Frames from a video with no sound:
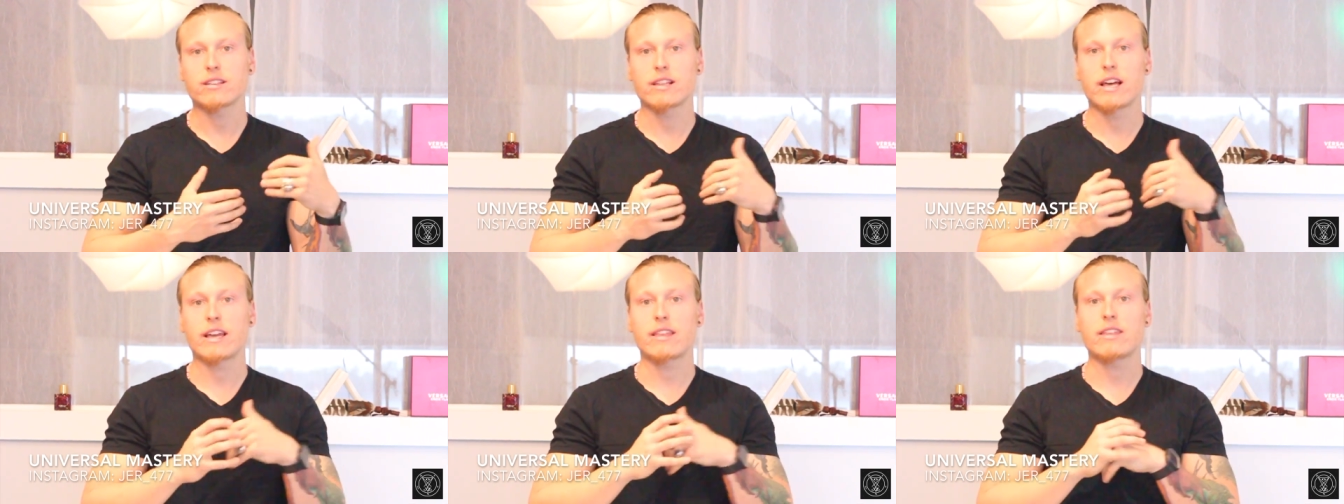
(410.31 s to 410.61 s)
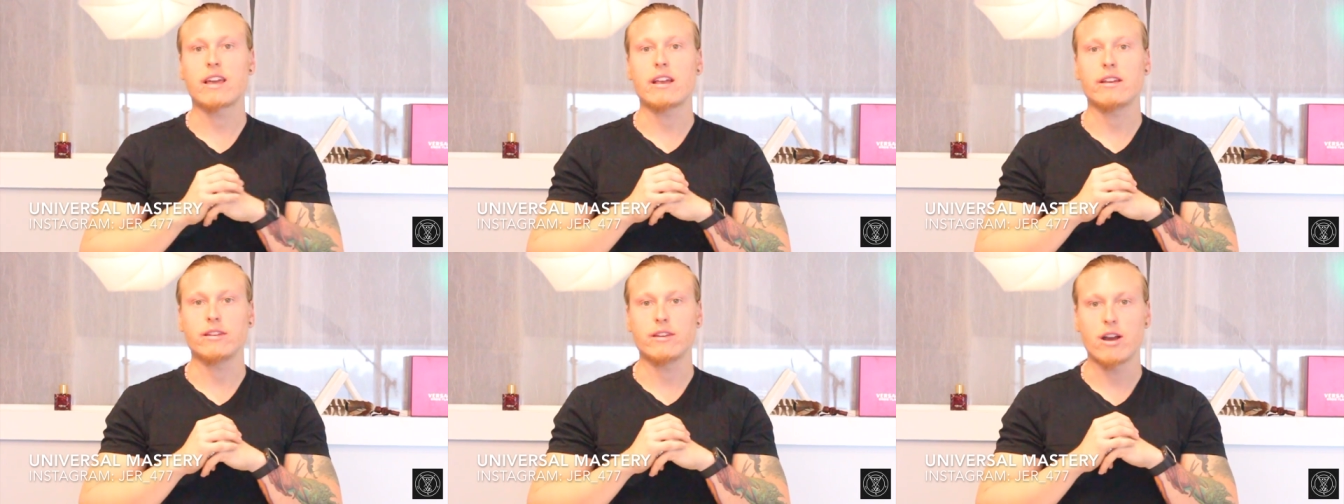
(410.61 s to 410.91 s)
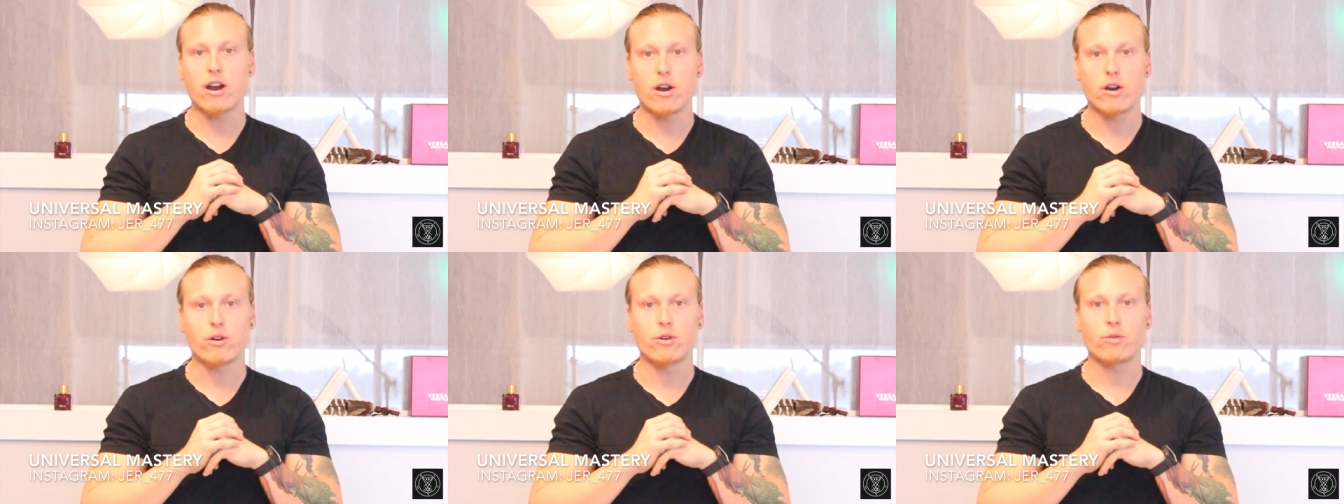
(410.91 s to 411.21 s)
like they
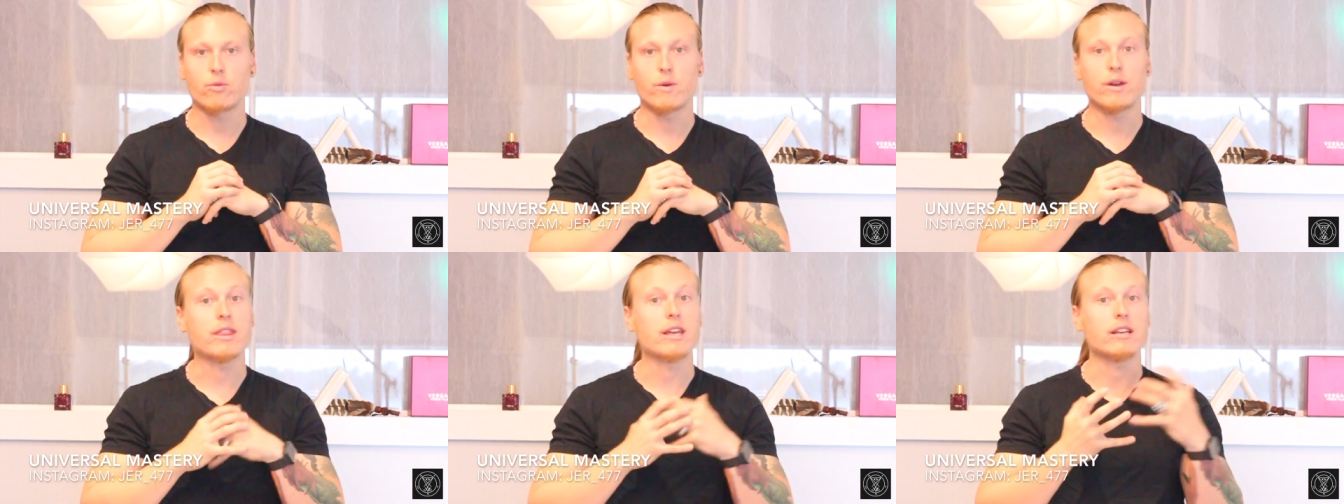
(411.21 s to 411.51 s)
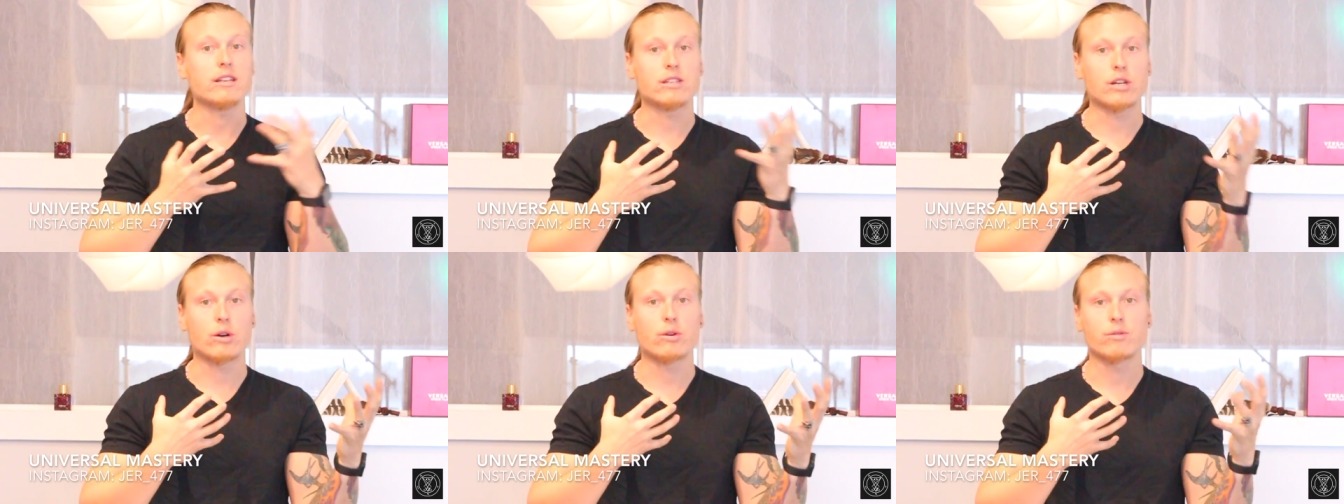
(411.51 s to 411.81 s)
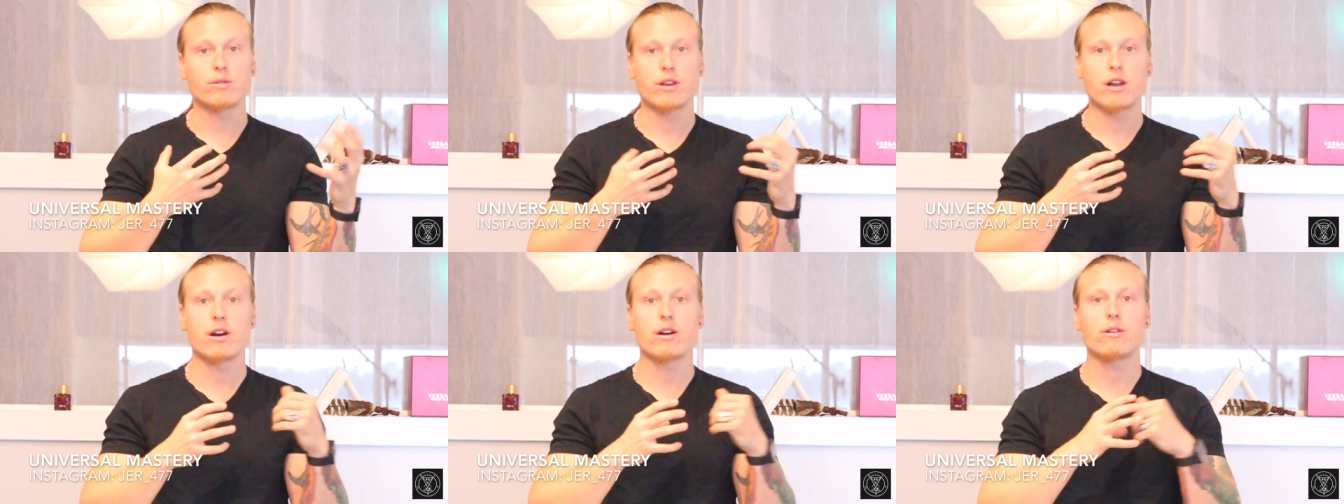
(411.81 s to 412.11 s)
know when they
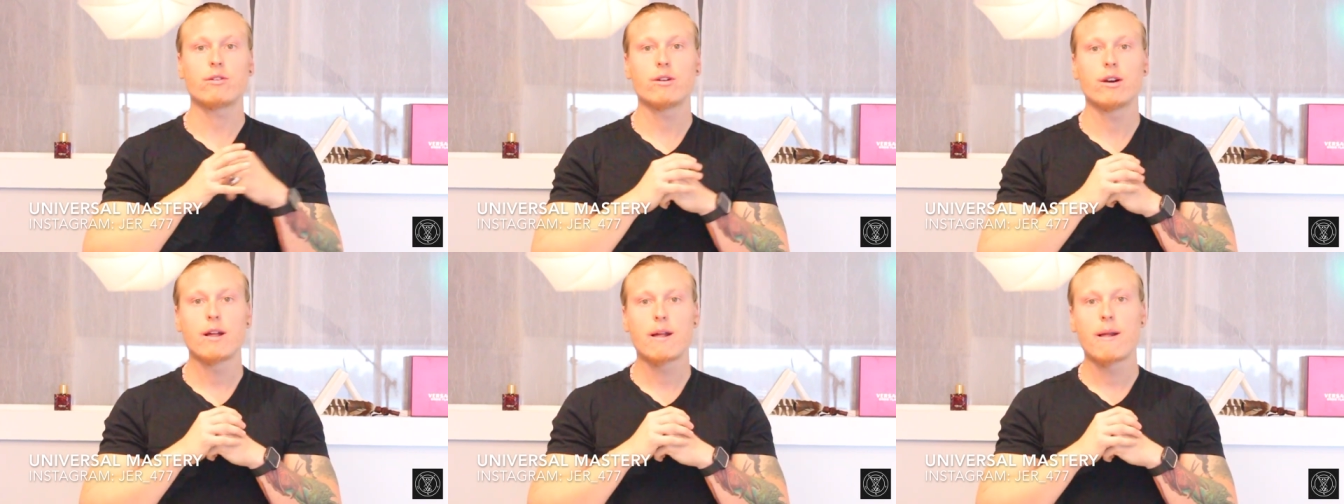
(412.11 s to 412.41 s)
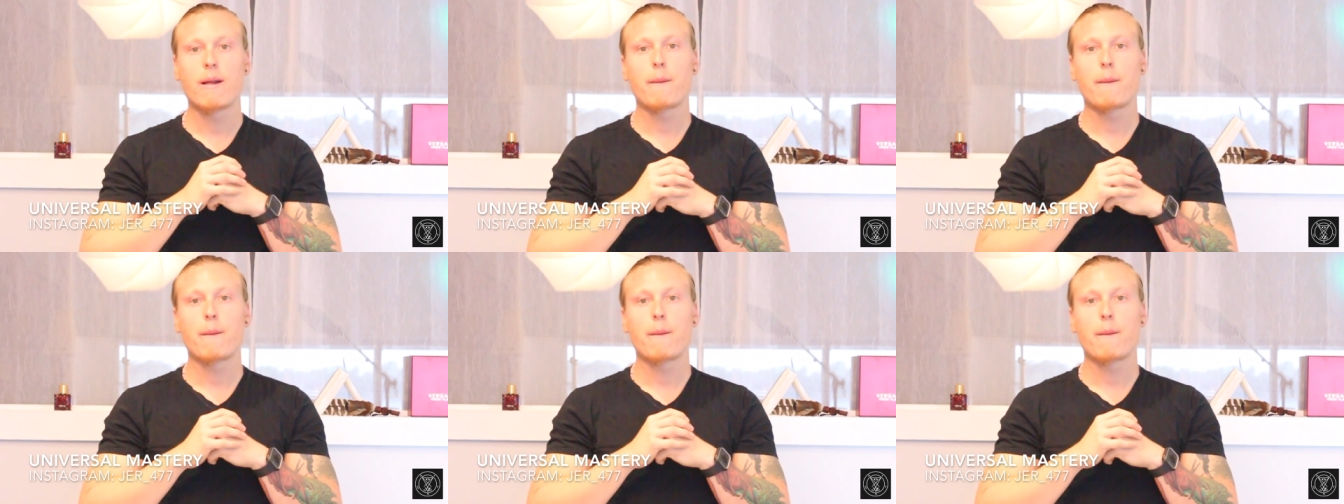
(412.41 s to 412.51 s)
don't know.